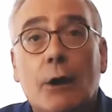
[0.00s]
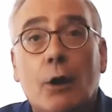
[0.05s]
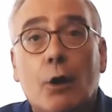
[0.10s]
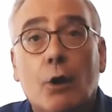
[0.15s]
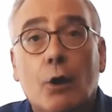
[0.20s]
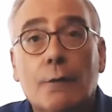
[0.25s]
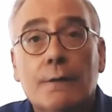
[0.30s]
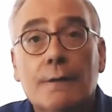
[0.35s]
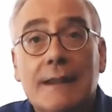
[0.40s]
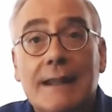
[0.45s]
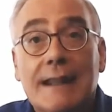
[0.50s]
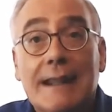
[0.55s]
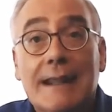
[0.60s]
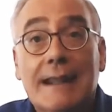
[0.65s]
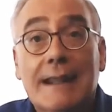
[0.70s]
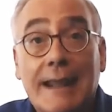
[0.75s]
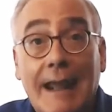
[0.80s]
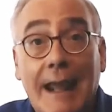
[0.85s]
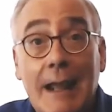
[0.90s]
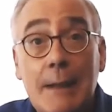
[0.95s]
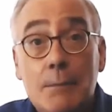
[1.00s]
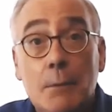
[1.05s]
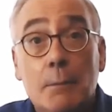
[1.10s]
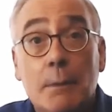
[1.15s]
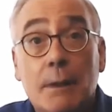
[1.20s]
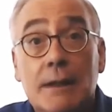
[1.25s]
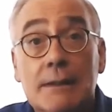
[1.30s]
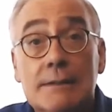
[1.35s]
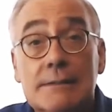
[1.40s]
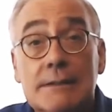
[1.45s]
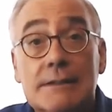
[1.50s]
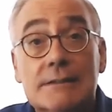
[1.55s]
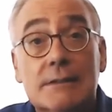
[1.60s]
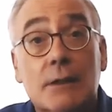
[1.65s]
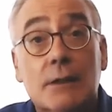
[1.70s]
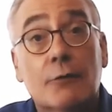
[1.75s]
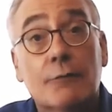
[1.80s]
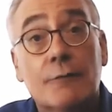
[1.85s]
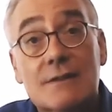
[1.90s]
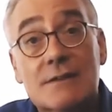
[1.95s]
on the capabilities
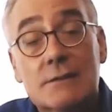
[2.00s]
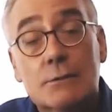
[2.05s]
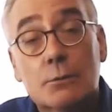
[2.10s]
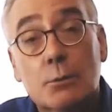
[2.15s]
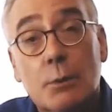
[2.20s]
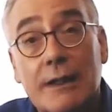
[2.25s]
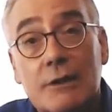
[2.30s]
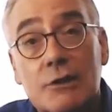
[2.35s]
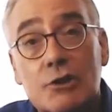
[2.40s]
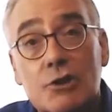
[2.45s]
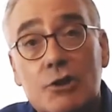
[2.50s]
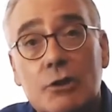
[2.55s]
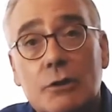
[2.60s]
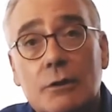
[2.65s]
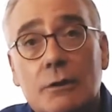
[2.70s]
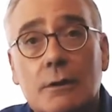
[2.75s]
of the switch.